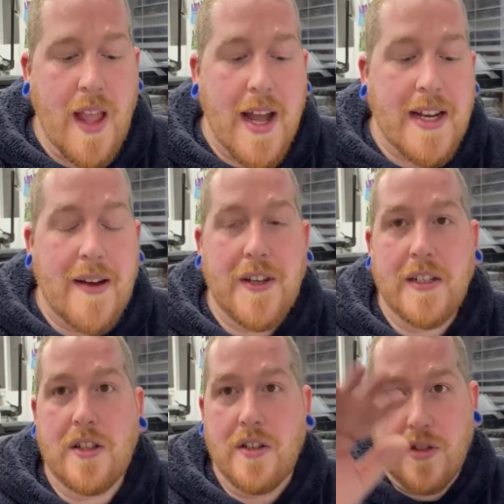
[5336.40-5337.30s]
and
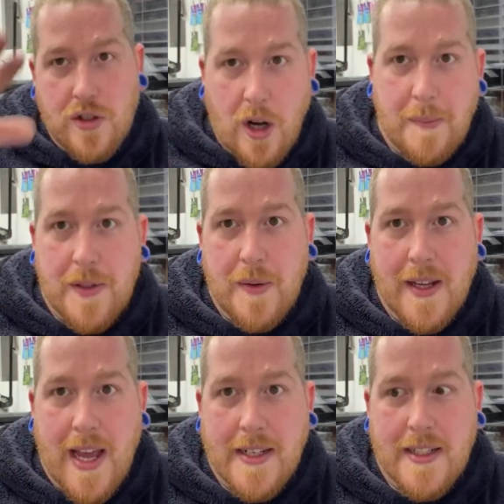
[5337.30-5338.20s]
having to stop
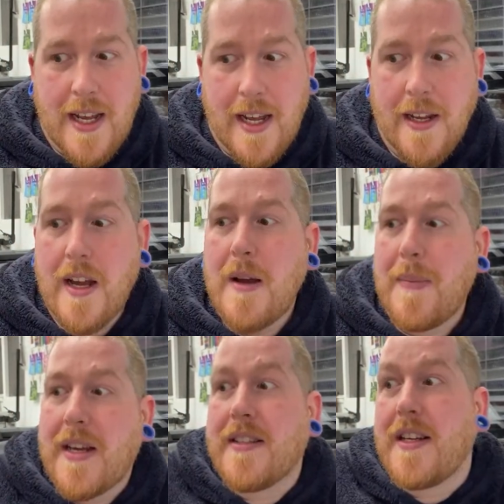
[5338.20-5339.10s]
doing editing
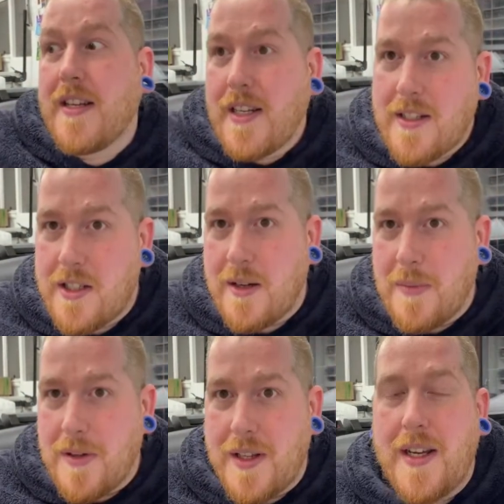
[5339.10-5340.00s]
because I need to
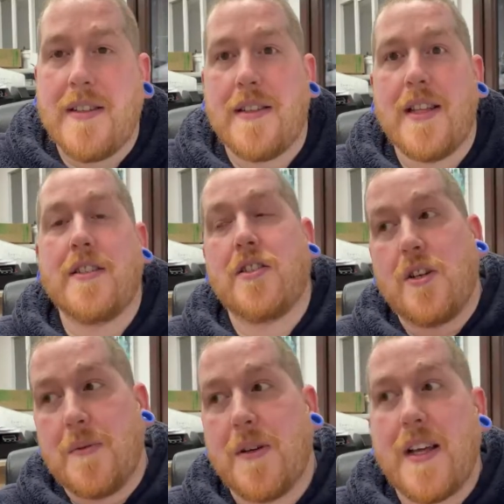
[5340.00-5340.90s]
jump on this and then
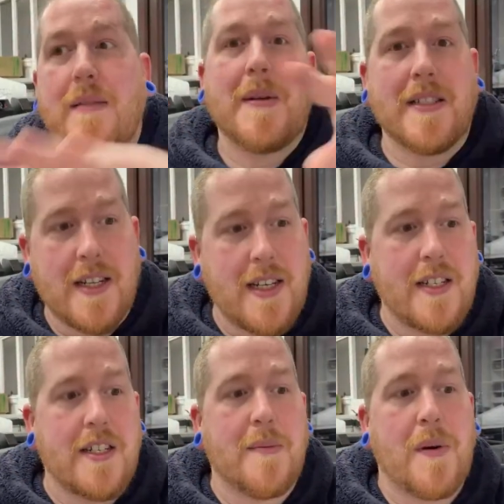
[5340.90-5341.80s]
stop doing that because I need
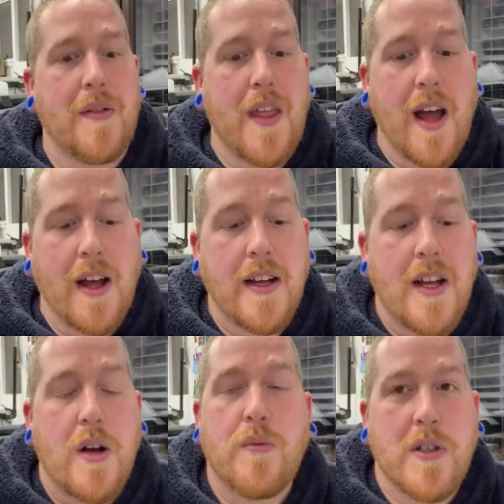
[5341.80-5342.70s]
to jump on that
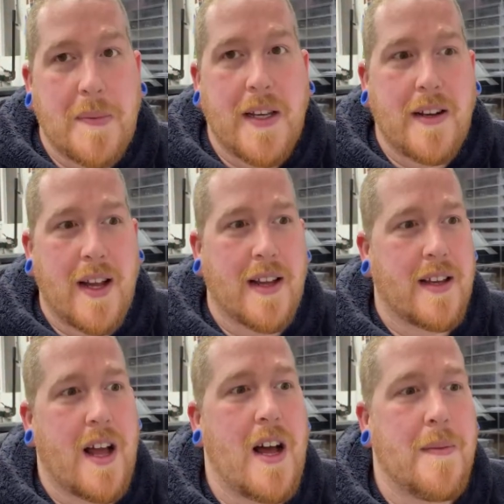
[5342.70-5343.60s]
would be
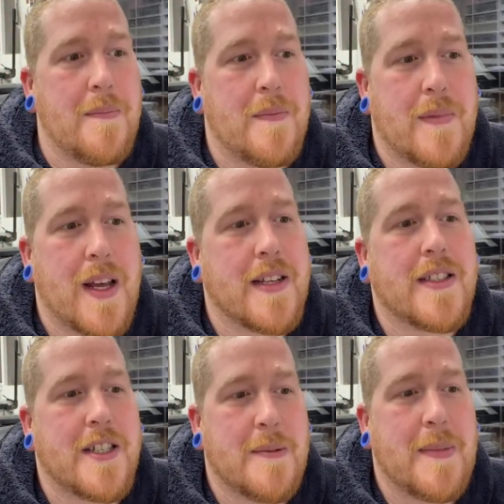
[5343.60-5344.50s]
like um like such a